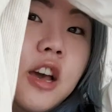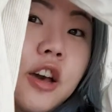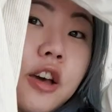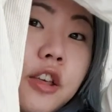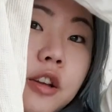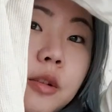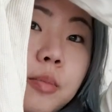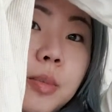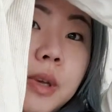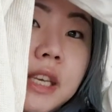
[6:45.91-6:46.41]

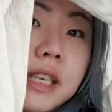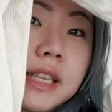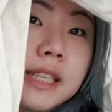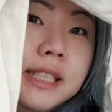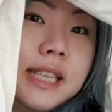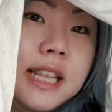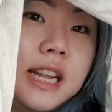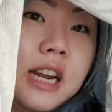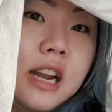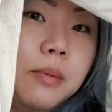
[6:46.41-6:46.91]
other piece
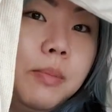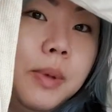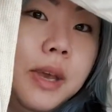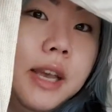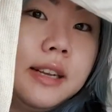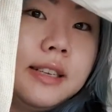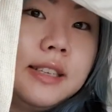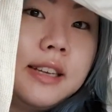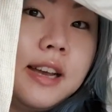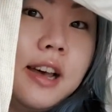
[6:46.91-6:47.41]
that I
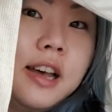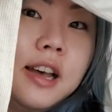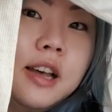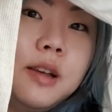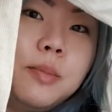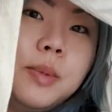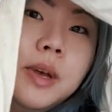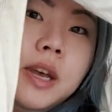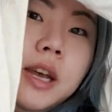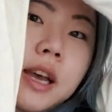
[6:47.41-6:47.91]
picked
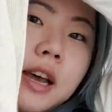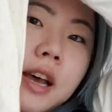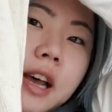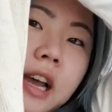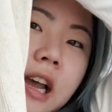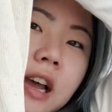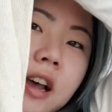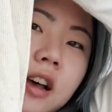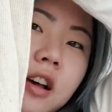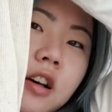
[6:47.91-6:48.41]
up.
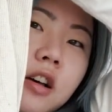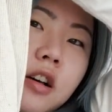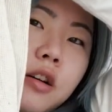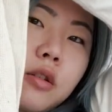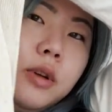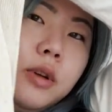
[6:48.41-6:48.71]
Oh,